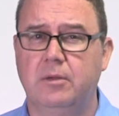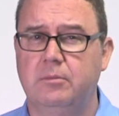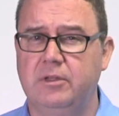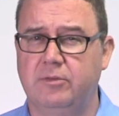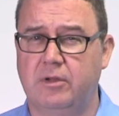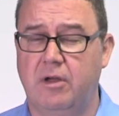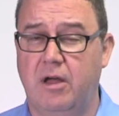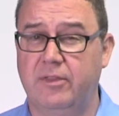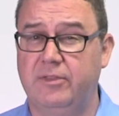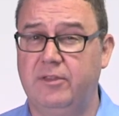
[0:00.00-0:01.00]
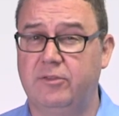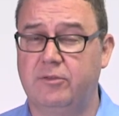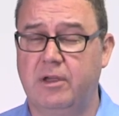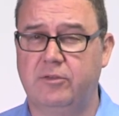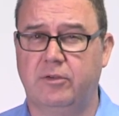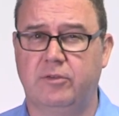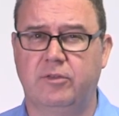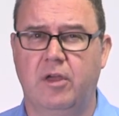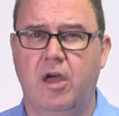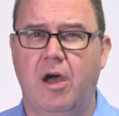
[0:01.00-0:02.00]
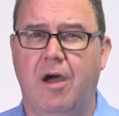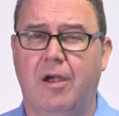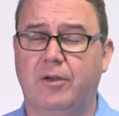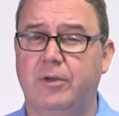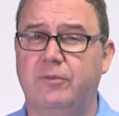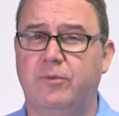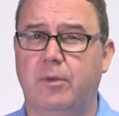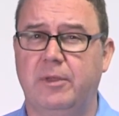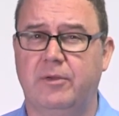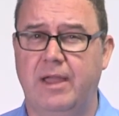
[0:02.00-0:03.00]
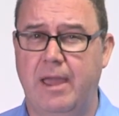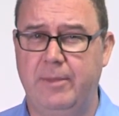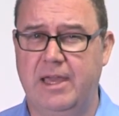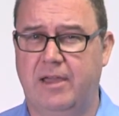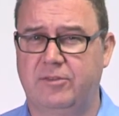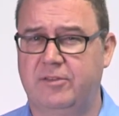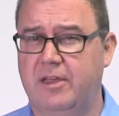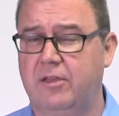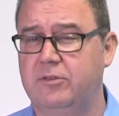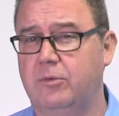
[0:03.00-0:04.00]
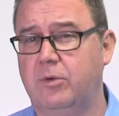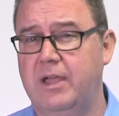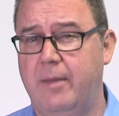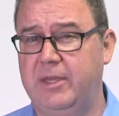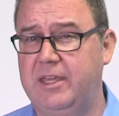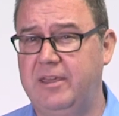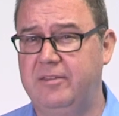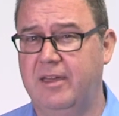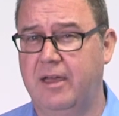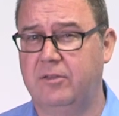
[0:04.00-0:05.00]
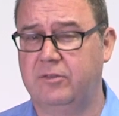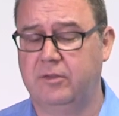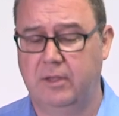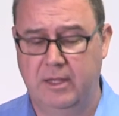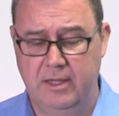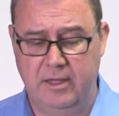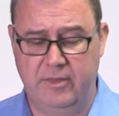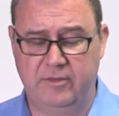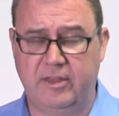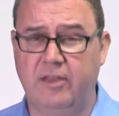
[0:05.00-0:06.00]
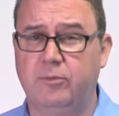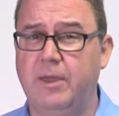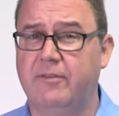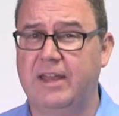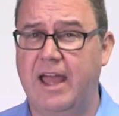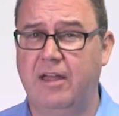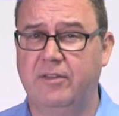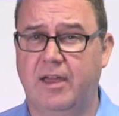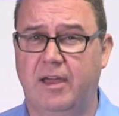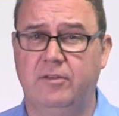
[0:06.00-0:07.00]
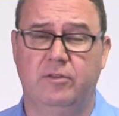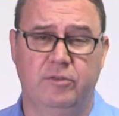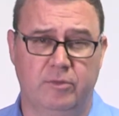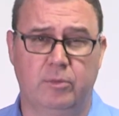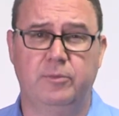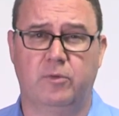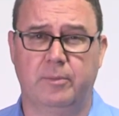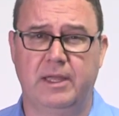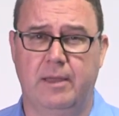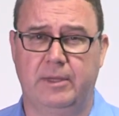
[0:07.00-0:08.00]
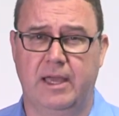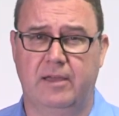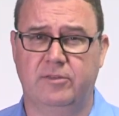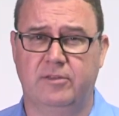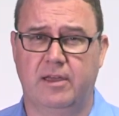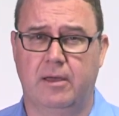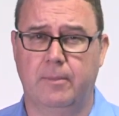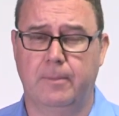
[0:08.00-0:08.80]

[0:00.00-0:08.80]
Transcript: Please recall that these structures are going to form either hemiacetals or hemiketals. In this case, we have an aldehyde, so we'll form a hemiacetal.